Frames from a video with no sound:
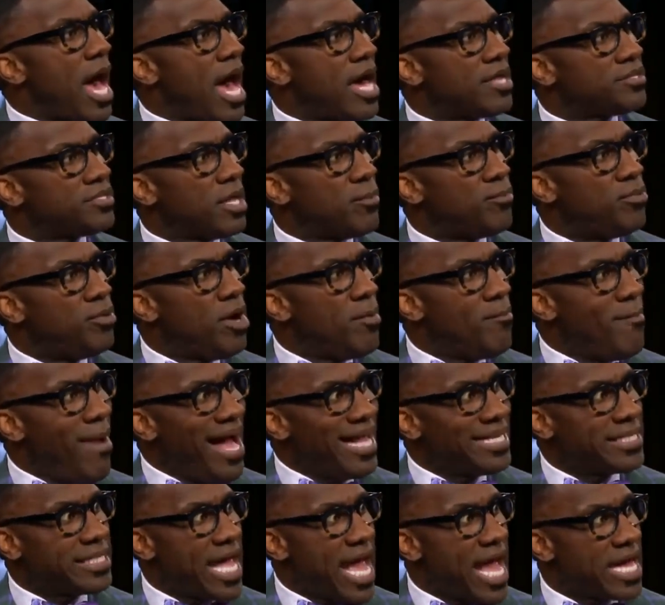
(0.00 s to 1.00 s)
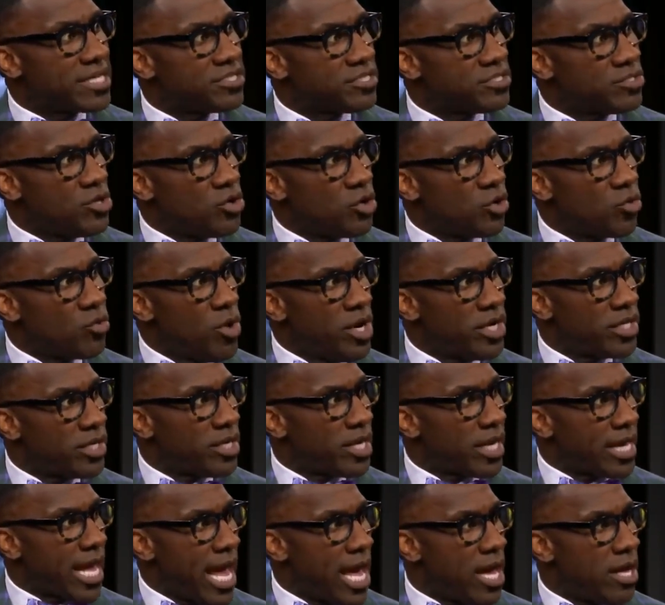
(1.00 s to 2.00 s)
I said, put my taxes on a
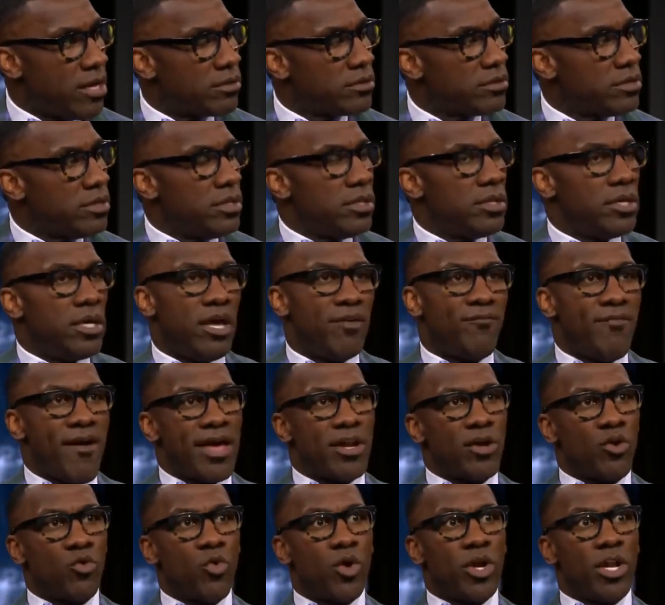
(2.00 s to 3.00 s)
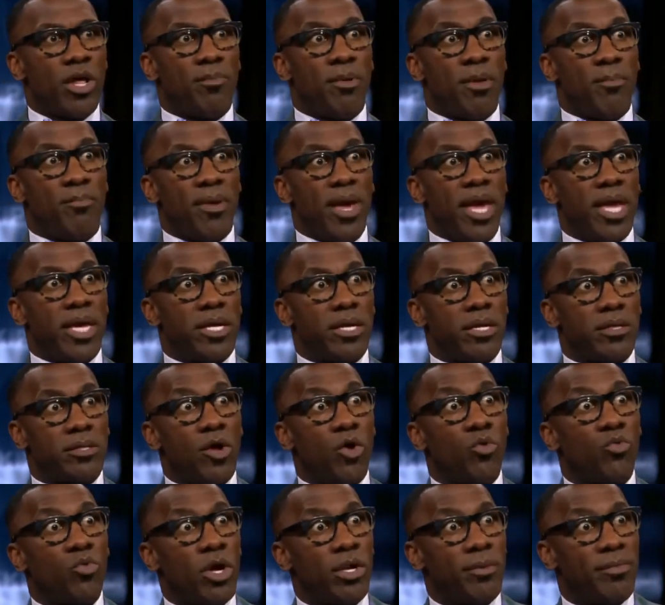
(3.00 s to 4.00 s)
running account. If I don't run up and pay you,
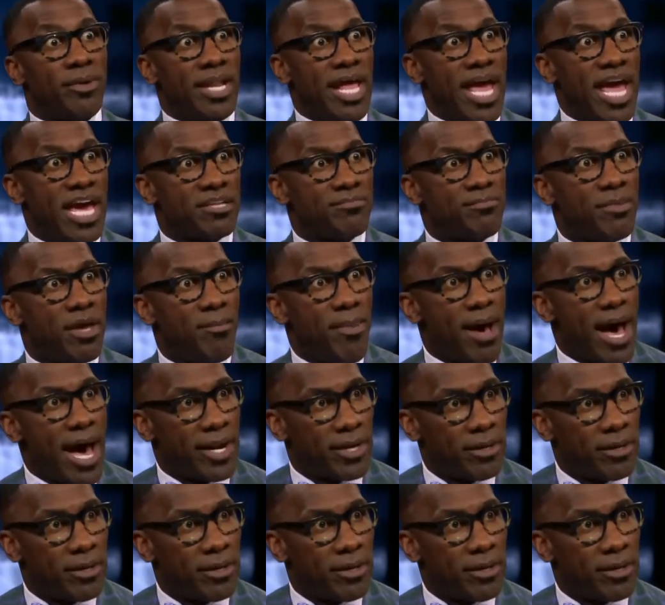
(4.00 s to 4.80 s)
don't run up and ask me about it.